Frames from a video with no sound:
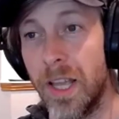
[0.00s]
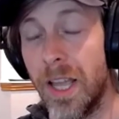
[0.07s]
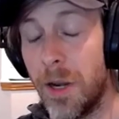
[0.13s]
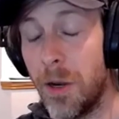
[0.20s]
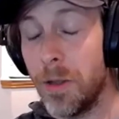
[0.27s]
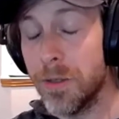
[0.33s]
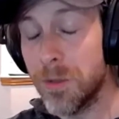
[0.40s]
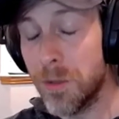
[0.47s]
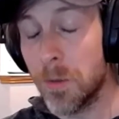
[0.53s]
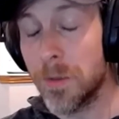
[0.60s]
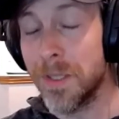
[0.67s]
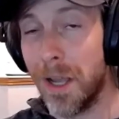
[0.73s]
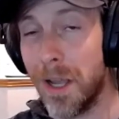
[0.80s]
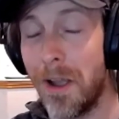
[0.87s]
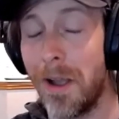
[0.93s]
And also, it
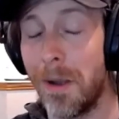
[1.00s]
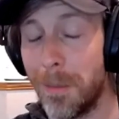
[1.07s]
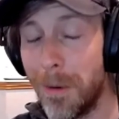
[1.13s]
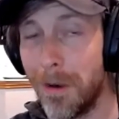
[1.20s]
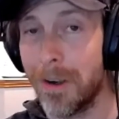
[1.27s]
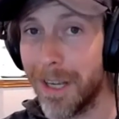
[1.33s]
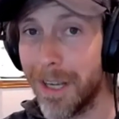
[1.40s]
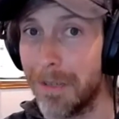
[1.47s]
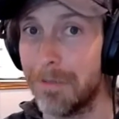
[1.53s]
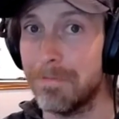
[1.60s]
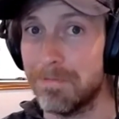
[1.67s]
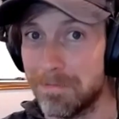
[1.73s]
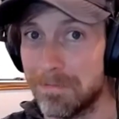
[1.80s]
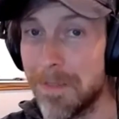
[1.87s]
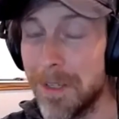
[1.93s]
was a hot market.
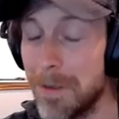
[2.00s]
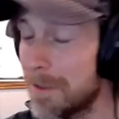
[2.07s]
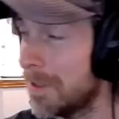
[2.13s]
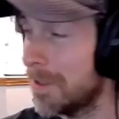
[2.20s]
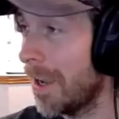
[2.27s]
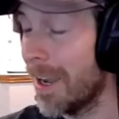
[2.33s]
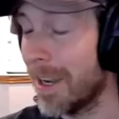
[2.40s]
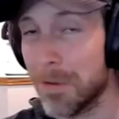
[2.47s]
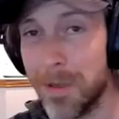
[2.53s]
It was hot.